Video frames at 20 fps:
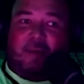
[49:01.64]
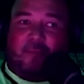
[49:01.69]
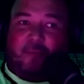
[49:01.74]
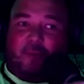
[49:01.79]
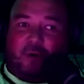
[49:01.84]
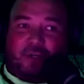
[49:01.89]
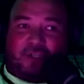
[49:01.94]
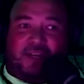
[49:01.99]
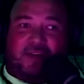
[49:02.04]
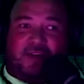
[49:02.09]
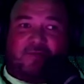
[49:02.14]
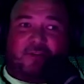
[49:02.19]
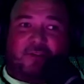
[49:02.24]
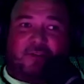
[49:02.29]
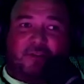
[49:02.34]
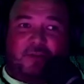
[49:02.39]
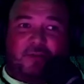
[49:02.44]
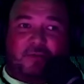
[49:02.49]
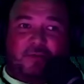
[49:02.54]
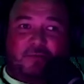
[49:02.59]
more safer
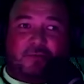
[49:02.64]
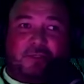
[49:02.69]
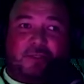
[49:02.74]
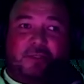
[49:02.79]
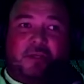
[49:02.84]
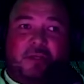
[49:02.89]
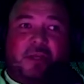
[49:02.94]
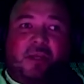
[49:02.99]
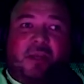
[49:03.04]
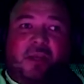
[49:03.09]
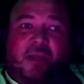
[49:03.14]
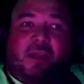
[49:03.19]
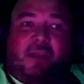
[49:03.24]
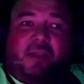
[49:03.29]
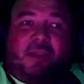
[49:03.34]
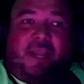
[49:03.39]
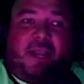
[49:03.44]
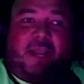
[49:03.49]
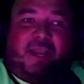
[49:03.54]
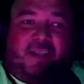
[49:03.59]
to use
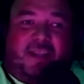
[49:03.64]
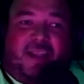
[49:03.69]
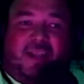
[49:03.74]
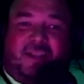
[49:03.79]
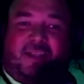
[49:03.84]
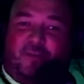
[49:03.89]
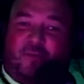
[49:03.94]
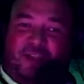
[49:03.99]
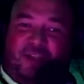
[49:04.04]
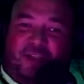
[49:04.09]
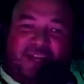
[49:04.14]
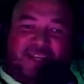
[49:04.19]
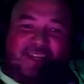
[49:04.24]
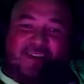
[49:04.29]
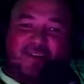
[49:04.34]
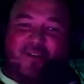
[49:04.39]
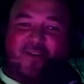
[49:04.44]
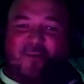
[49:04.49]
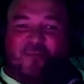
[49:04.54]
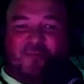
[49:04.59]
than the one that's
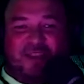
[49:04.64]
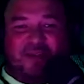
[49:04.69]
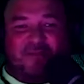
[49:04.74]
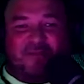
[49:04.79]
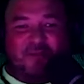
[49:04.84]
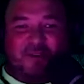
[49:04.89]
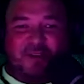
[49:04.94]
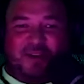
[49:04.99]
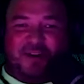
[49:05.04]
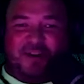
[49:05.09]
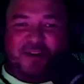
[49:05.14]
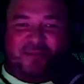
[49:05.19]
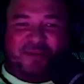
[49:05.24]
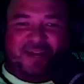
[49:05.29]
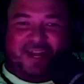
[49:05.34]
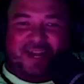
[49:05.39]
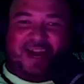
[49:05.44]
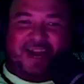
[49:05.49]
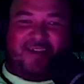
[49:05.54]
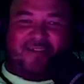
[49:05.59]
at Home Depot. You know what I mean?
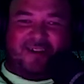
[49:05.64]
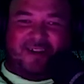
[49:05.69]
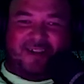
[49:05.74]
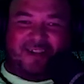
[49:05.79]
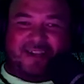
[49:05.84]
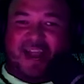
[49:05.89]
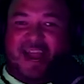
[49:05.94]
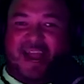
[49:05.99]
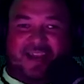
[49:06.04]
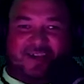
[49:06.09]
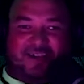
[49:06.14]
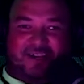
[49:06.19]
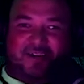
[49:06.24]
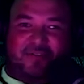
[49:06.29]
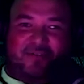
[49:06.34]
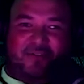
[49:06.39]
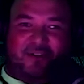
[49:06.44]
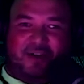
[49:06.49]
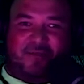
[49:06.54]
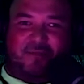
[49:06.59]
Like, I don't want to die trying to
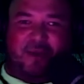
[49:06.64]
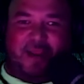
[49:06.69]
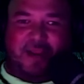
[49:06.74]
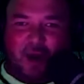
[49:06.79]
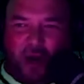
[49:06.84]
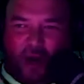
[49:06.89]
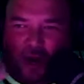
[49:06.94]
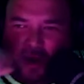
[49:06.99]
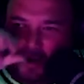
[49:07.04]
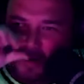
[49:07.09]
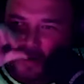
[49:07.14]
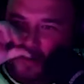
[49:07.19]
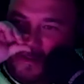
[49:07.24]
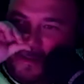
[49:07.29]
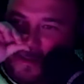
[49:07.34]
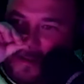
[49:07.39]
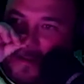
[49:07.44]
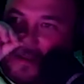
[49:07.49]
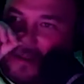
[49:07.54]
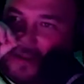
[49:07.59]
hook up my car.
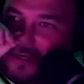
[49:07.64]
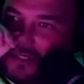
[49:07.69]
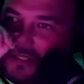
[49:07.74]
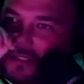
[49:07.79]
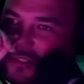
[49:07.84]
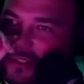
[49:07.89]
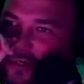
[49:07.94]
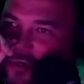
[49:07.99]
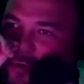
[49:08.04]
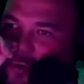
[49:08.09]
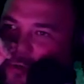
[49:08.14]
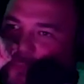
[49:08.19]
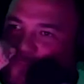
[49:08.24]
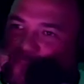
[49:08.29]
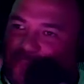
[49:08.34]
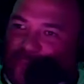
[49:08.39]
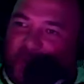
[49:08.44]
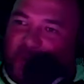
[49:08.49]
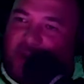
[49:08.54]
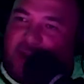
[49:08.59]
So
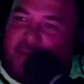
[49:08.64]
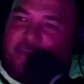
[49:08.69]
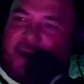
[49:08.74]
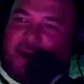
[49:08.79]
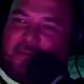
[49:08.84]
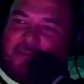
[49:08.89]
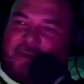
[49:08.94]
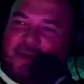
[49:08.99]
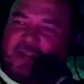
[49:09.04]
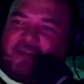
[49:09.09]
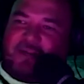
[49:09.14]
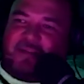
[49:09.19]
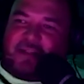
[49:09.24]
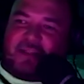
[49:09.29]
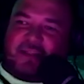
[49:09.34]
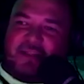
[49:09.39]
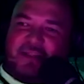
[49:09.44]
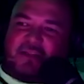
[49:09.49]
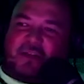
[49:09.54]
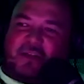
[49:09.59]
I believe that
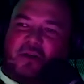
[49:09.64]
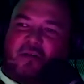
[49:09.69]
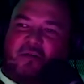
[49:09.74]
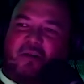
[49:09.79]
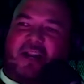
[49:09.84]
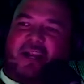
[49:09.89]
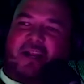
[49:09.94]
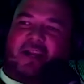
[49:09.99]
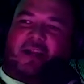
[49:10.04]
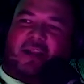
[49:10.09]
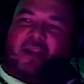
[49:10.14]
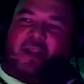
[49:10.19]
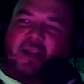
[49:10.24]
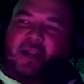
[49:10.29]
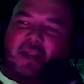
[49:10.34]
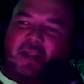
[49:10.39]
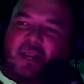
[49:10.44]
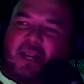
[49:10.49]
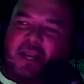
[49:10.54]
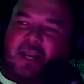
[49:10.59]
things are already
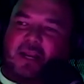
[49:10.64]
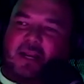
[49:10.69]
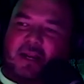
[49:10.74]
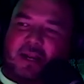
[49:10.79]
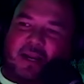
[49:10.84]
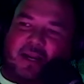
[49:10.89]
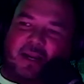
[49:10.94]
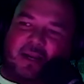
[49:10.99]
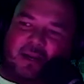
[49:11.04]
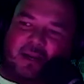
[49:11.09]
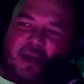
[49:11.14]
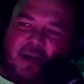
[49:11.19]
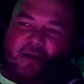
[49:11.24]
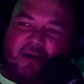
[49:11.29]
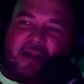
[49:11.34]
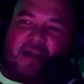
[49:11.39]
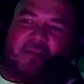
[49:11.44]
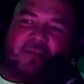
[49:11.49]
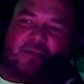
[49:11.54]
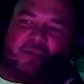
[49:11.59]
in county
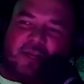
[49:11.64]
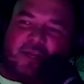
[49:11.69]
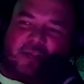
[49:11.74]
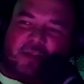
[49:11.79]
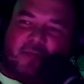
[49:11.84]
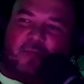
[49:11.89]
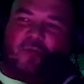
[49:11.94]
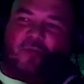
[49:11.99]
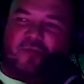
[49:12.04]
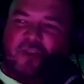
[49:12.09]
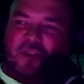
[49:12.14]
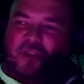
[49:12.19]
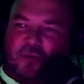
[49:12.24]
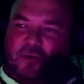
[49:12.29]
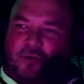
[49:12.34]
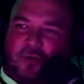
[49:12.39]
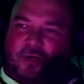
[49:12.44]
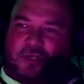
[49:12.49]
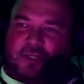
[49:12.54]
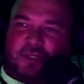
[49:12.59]
council that they're moving
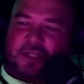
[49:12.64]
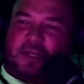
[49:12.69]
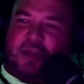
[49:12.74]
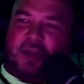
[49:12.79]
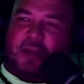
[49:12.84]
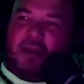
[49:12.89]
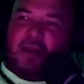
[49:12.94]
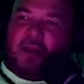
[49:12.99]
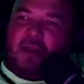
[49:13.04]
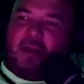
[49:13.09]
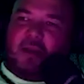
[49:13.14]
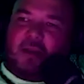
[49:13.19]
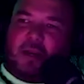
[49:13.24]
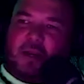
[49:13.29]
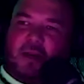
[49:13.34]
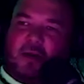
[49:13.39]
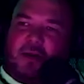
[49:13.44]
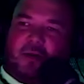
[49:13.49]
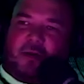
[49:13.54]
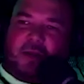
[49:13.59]
towards, you
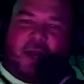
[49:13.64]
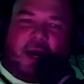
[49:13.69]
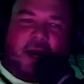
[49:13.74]
know,